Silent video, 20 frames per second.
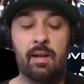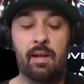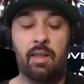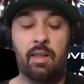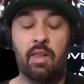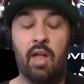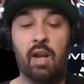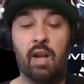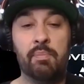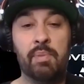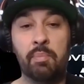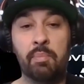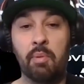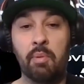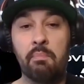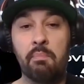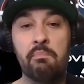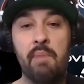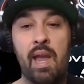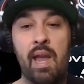a lot of people
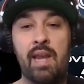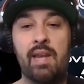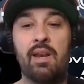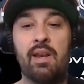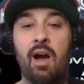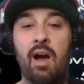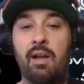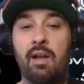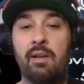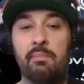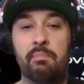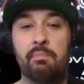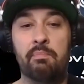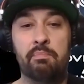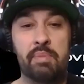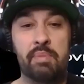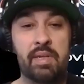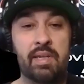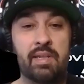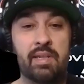may not
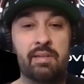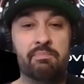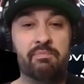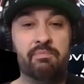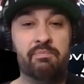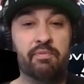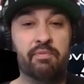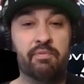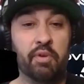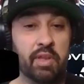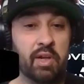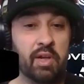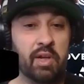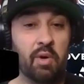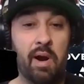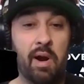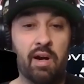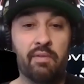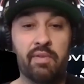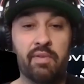be fully
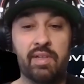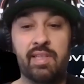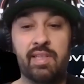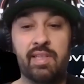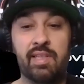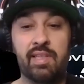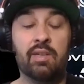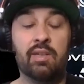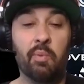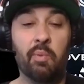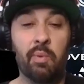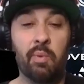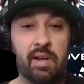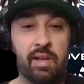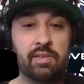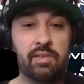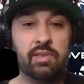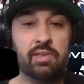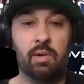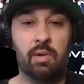aware of exactly what it
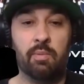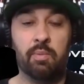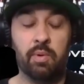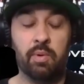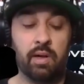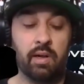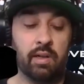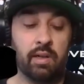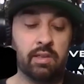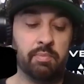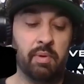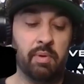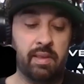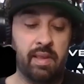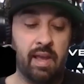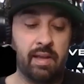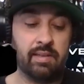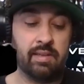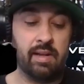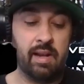is. So we're going to explain
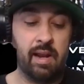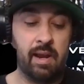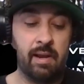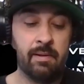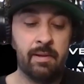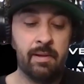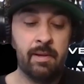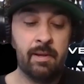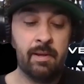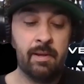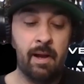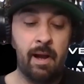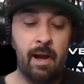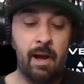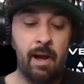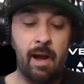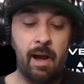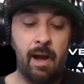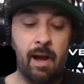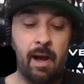that today.
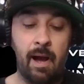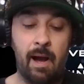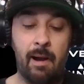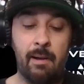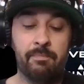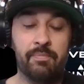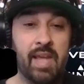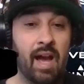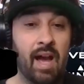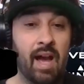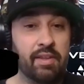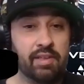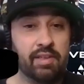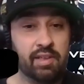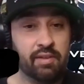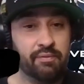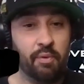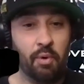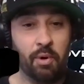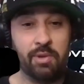Yeah, this is
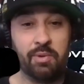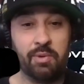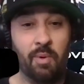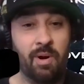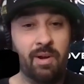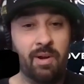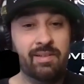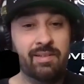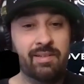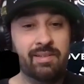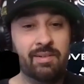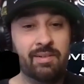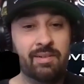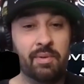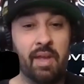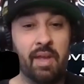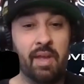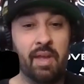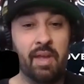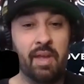the 4th one.
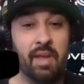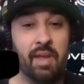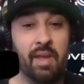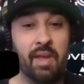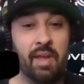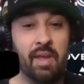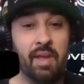The